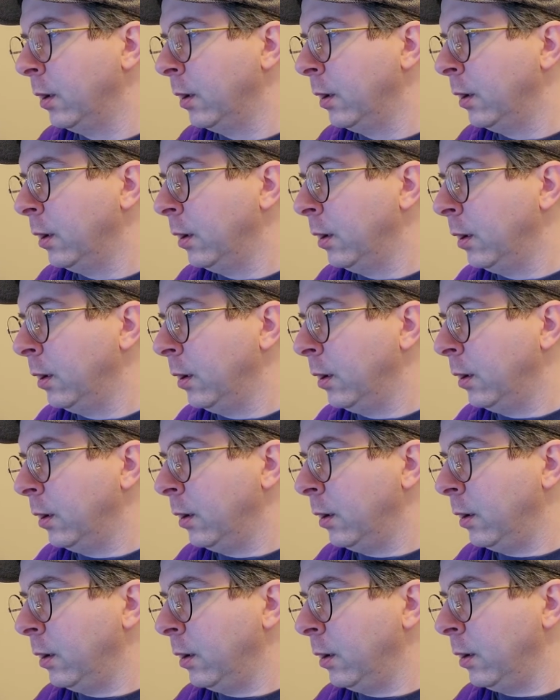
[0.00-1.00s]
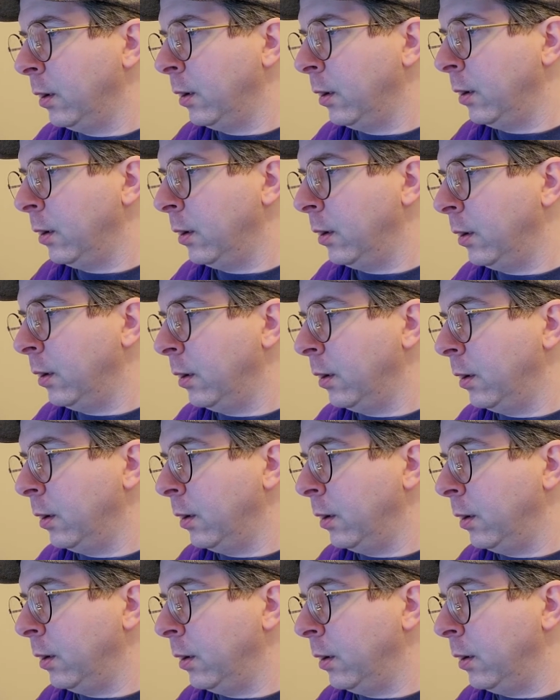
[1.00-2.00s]

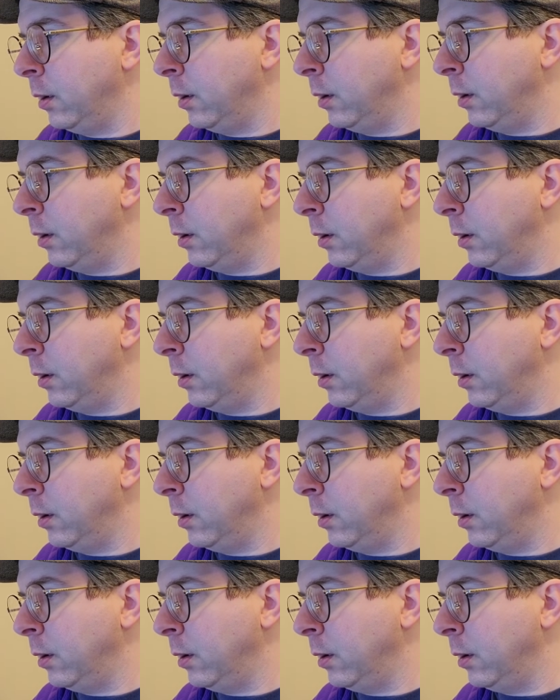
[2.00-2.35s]
(no one is talking)